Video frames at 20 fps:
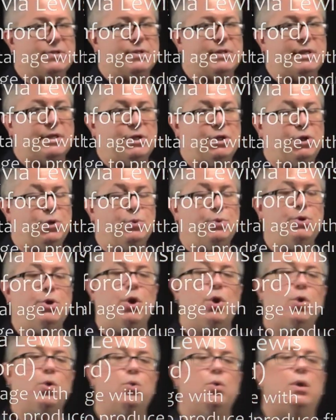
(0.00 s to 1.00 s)
that you
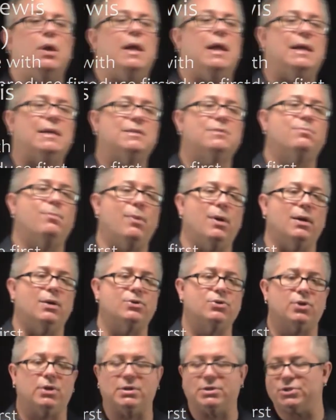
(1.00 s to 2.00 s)
know as
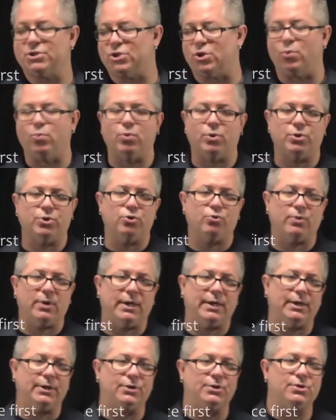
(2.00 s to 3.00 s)
much as someone your
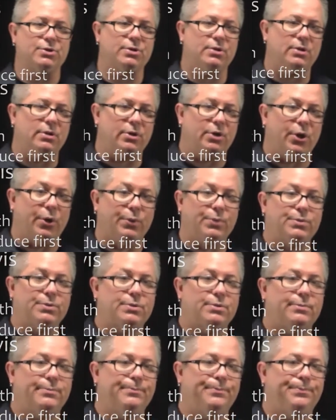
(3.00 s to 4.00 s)
age
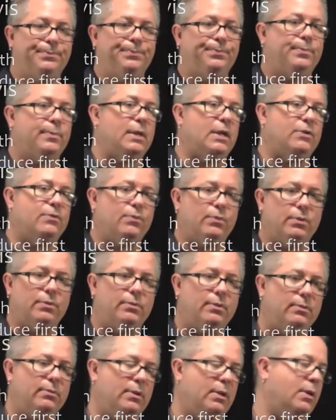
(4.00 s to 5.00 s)
knows. That's
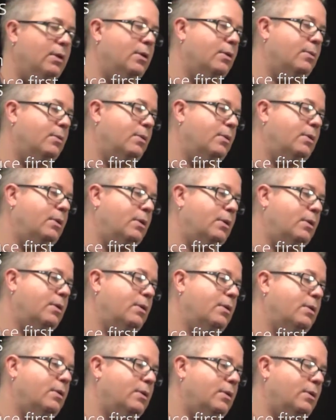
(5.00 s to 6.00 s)
what an
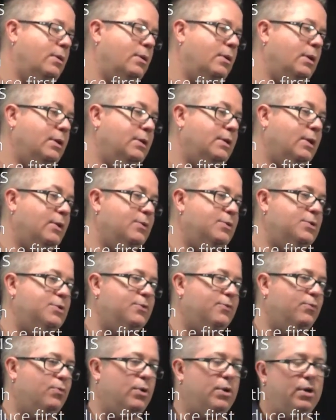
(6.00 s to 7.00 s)
intelligence
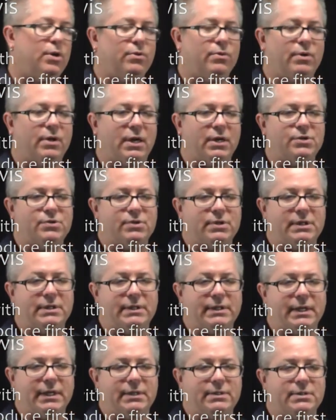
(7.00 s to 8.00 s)
of 100 actually
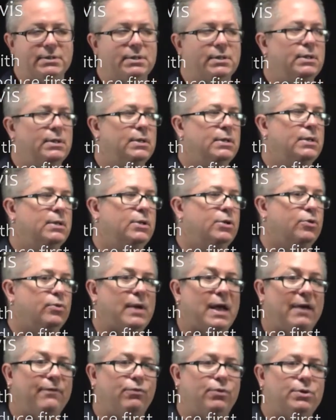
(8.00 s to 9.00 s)
indicates, your
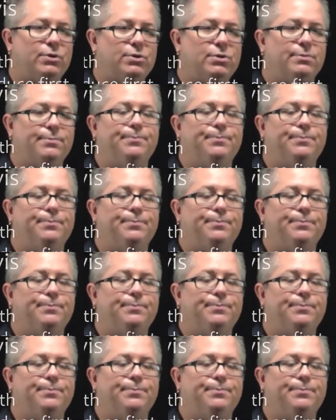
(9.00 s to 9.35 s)
average.